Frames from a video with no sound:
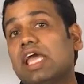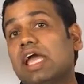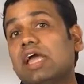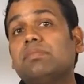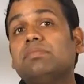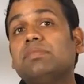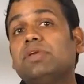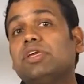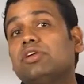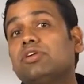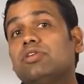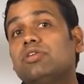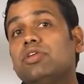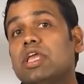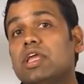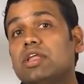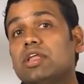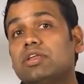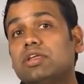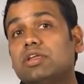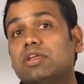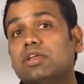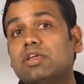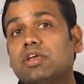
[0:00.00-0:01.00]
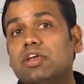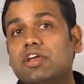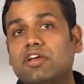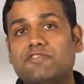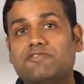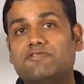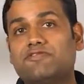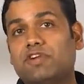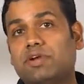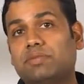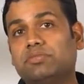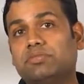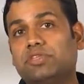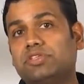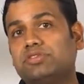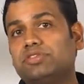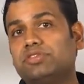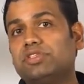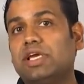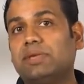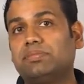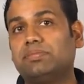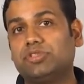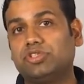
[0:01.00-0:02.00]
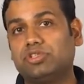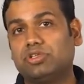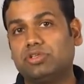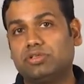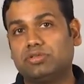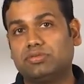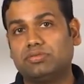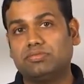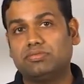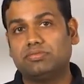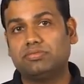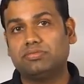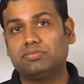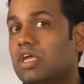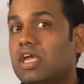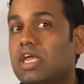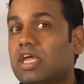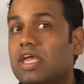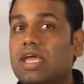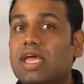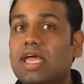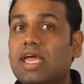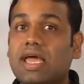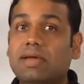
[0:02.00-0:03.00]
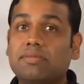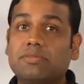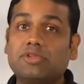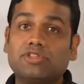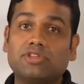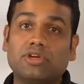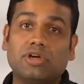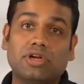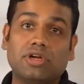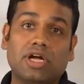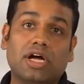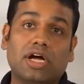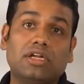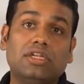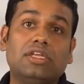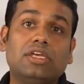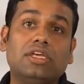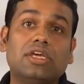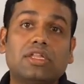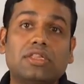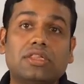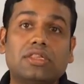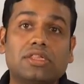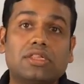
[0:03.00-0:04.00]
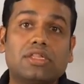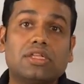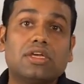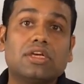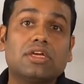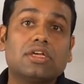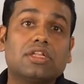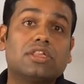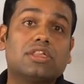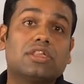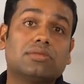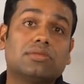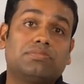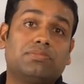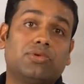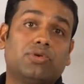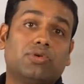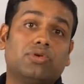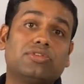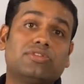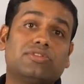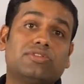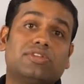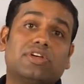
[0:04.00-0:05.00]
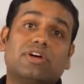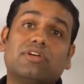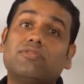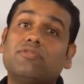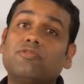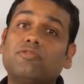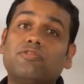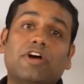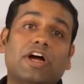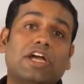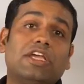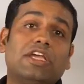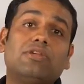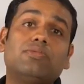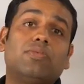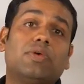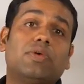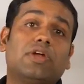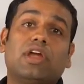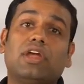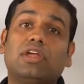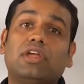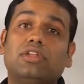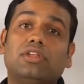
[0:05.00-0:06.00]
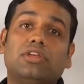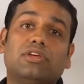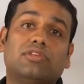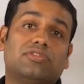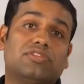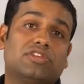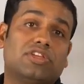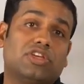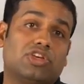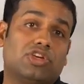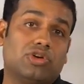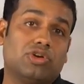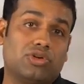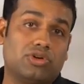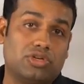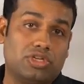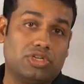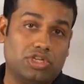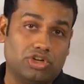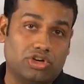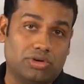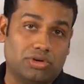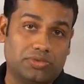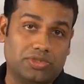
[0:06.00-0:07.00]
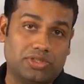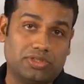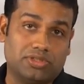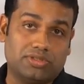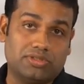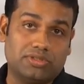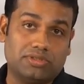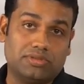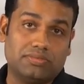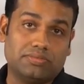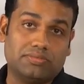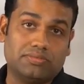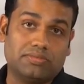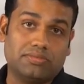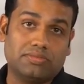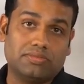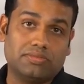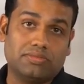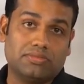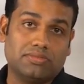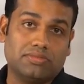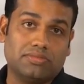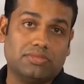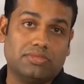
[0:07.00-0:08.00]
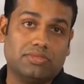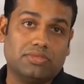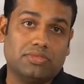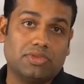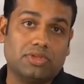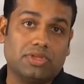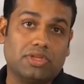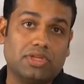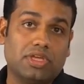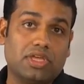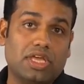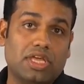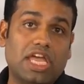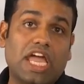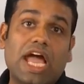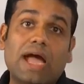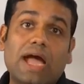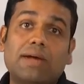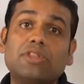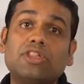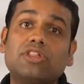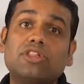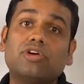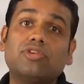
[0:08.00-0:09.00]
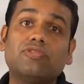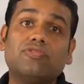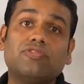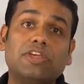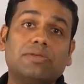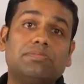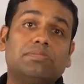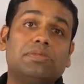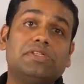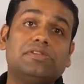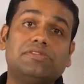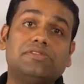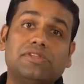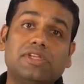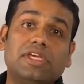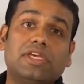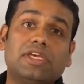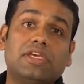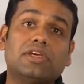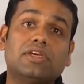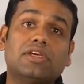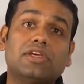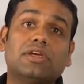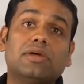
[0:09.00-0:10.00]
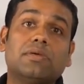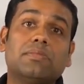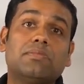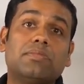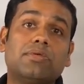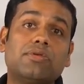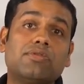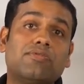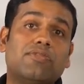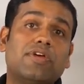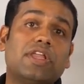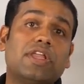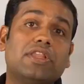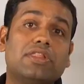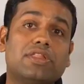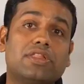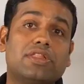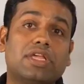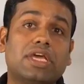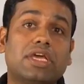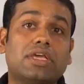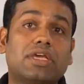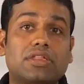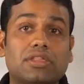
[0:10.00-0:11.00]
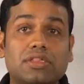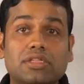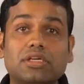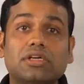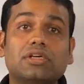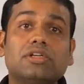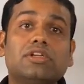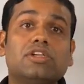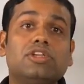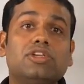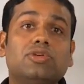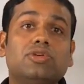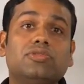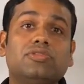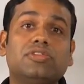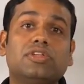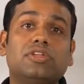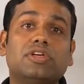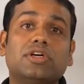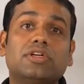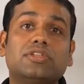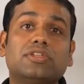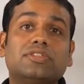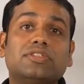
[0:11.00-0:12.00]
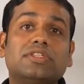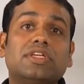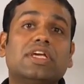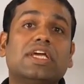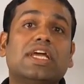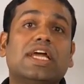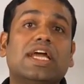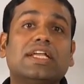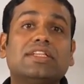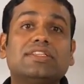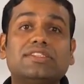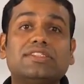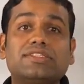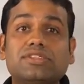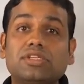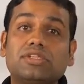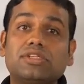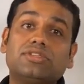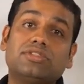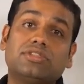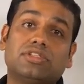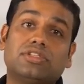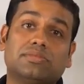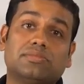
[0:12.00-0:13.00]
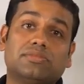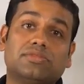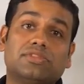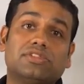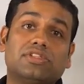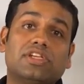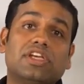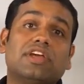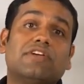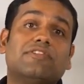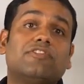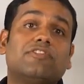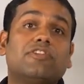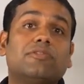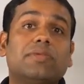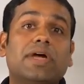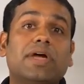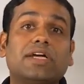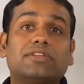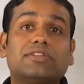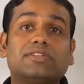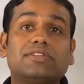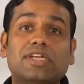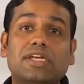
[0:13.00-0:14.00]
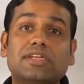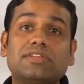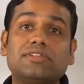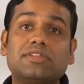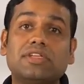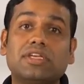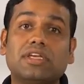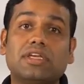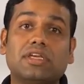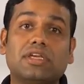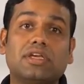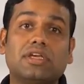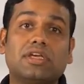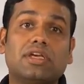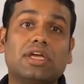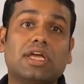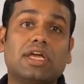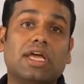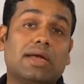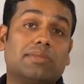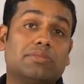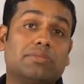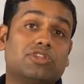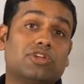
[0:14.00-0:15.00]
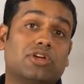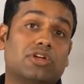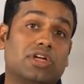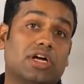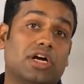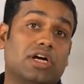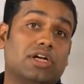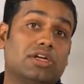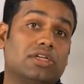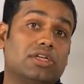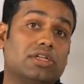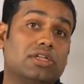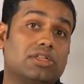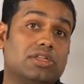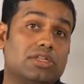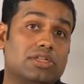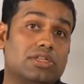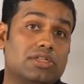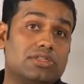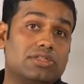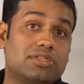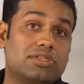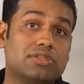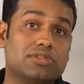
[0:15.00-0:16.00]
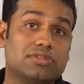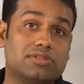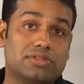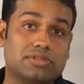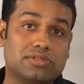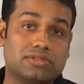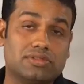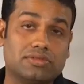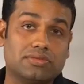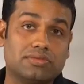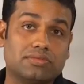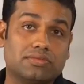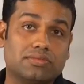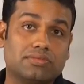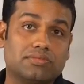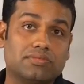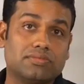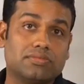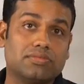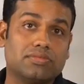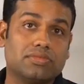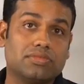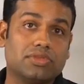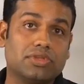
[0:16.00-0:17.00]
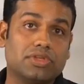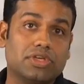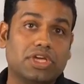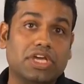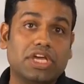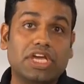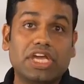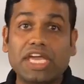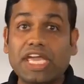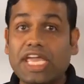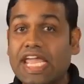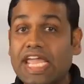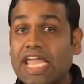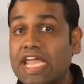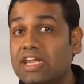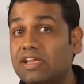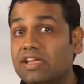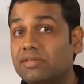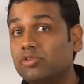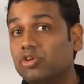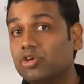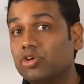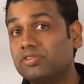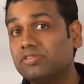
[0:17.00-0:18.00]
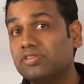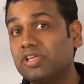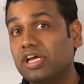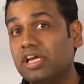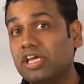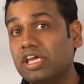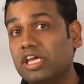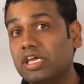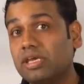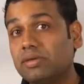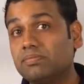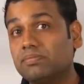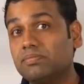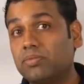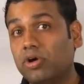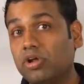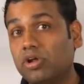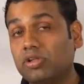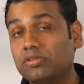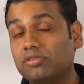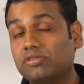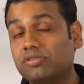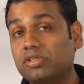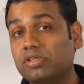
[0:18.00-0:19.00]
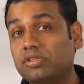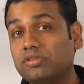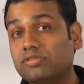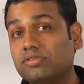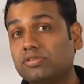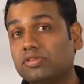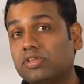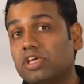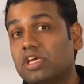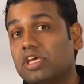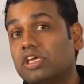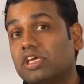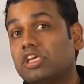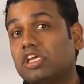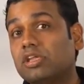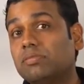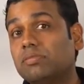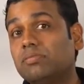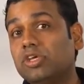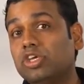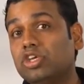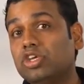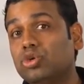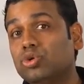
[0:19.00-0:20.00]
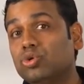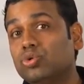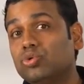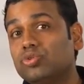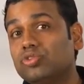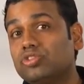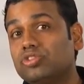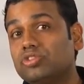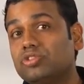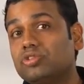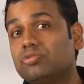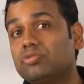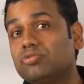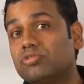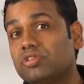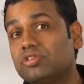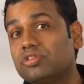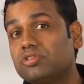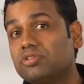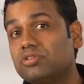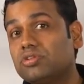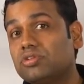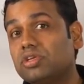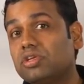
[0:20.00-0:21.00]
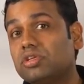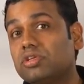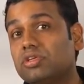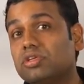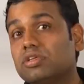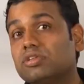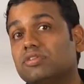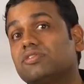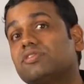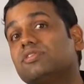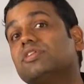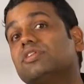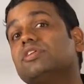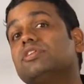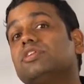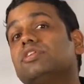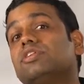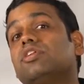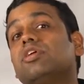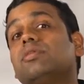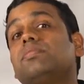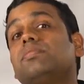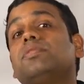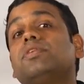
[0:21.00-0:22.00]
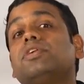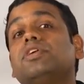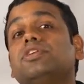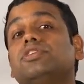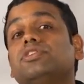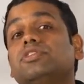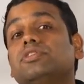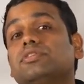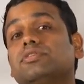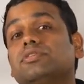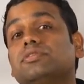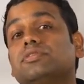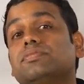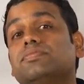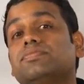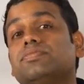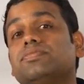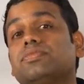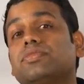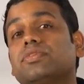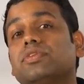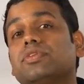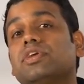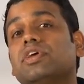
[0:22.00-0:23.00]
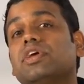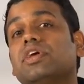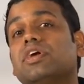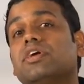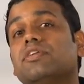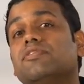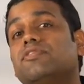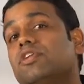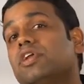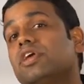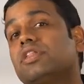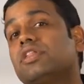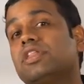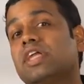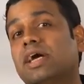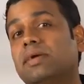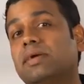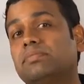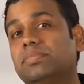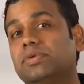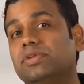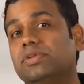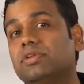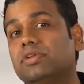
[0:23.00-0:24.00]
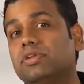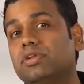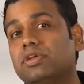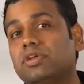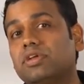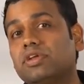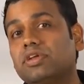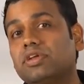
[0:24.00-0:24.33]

can be created from the snapshot. Amazon RDS supports a wide variety of security options. Amazon VPC prevents external users and systems from accessing Amazon RDS instances. AWS IAM policies can be used to restrict certain operations. For example,